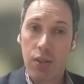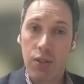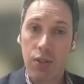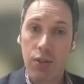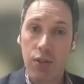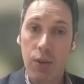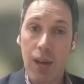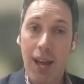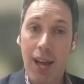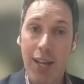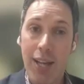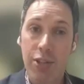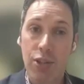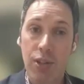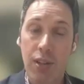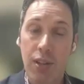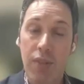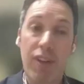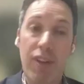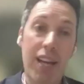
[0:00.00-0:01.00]
to
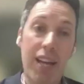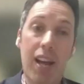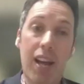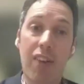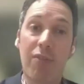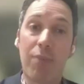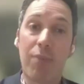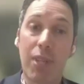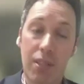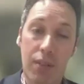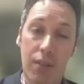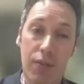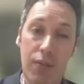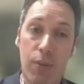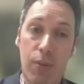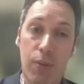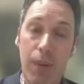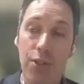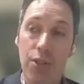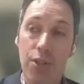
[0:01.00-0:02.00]
actually fight off
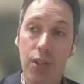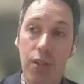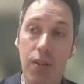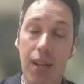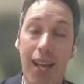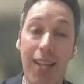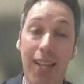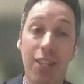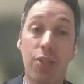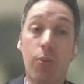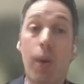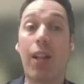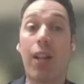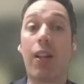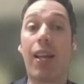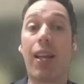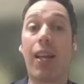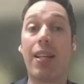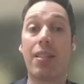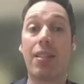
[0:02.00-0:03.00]
misinformation as
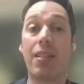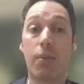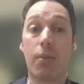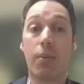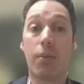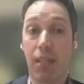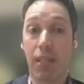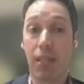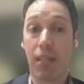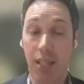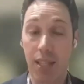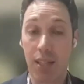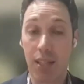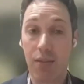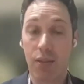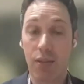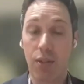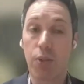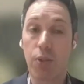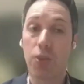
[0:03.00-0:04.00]
well as the ability
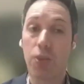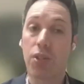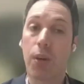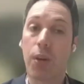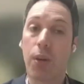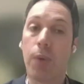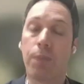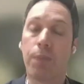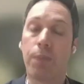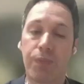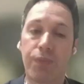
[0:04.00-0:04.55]
to do so.